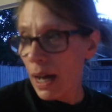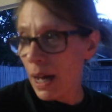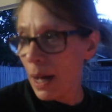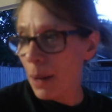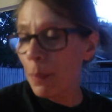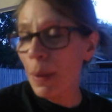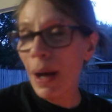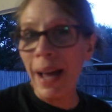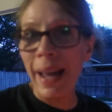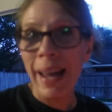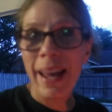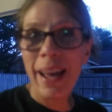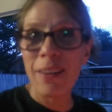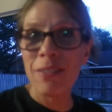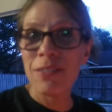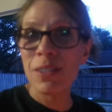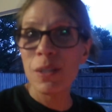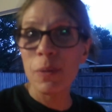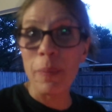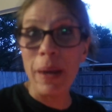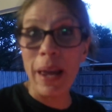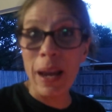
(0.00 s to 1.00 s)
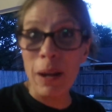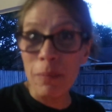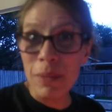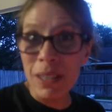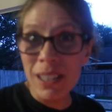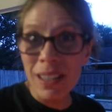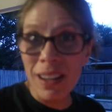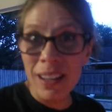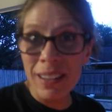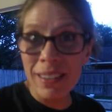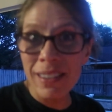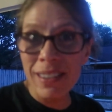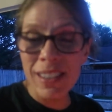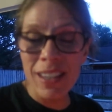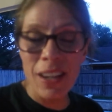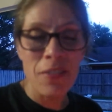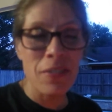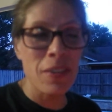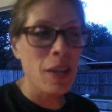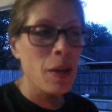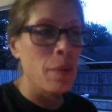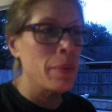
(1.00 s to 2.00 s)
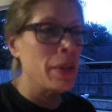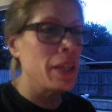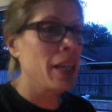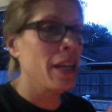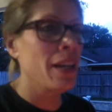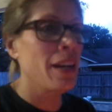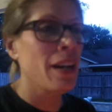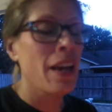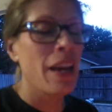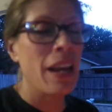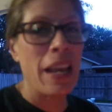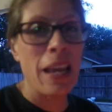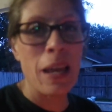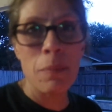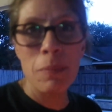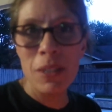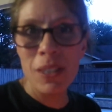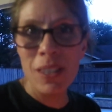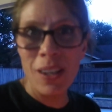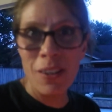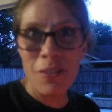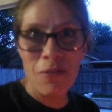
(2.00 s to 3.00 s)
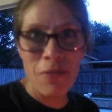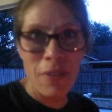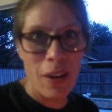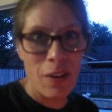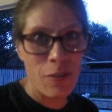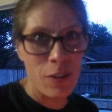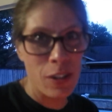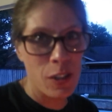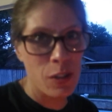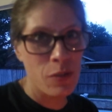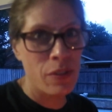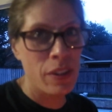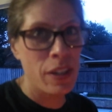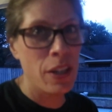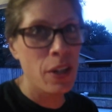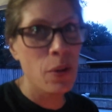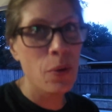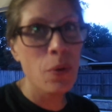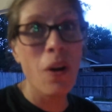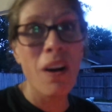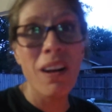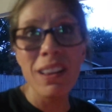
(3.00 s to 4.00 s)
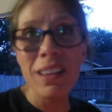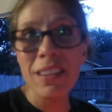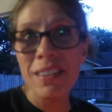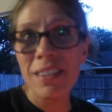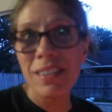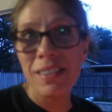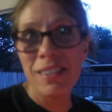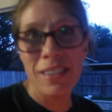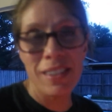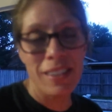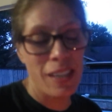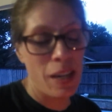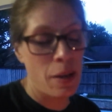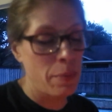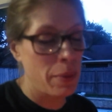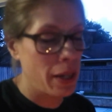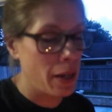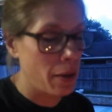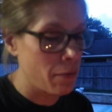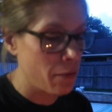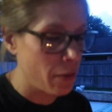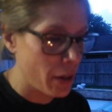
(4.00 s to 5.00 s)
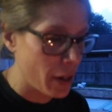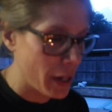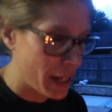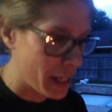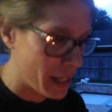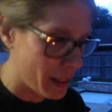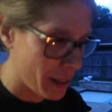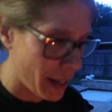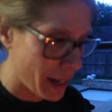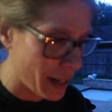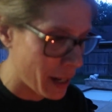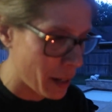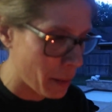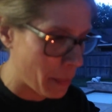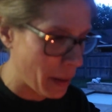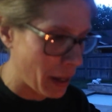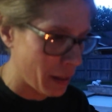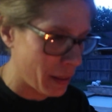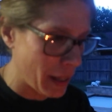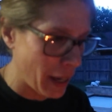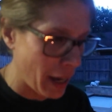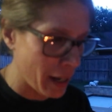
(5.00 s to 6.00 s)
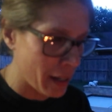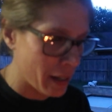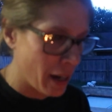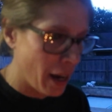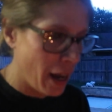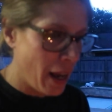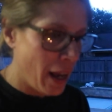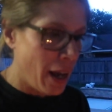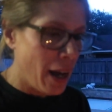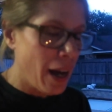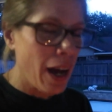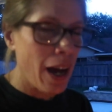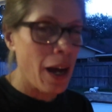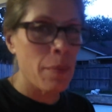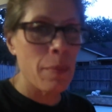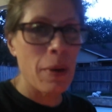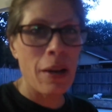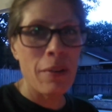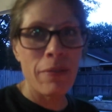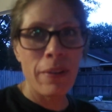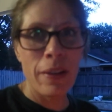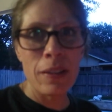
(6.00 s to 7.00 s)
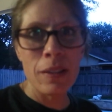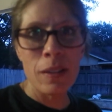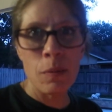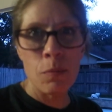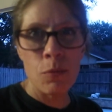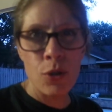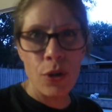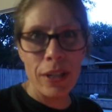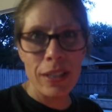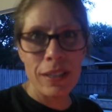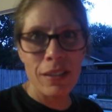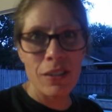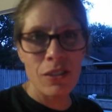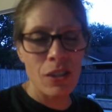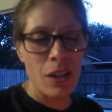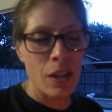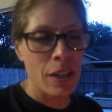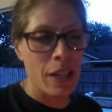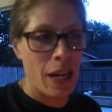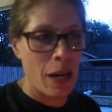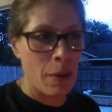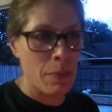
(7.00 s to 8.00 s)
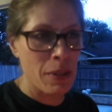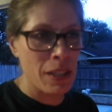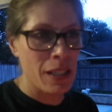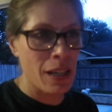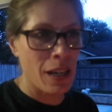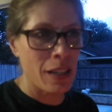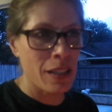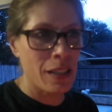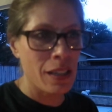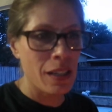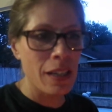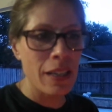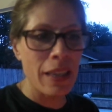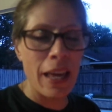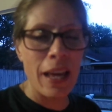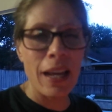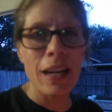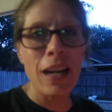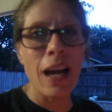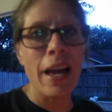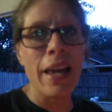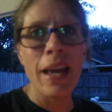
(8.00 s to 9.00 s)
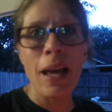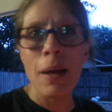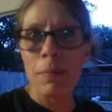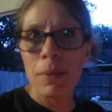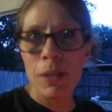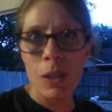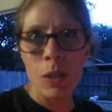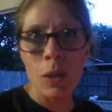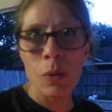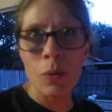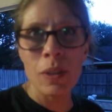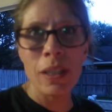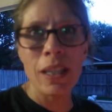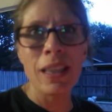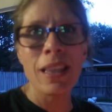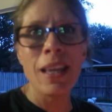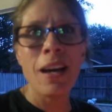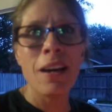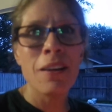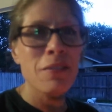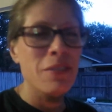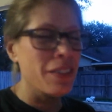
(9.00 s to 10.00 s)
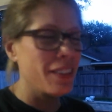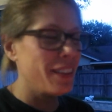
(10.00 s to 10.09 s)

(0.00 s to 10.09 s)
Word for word: Um, I have some Amazon stuff coming in. I, Amazon favorites video. All of this is coming. I'm very excited about that. Um, I found some dresses on Amazon that I absolutely love.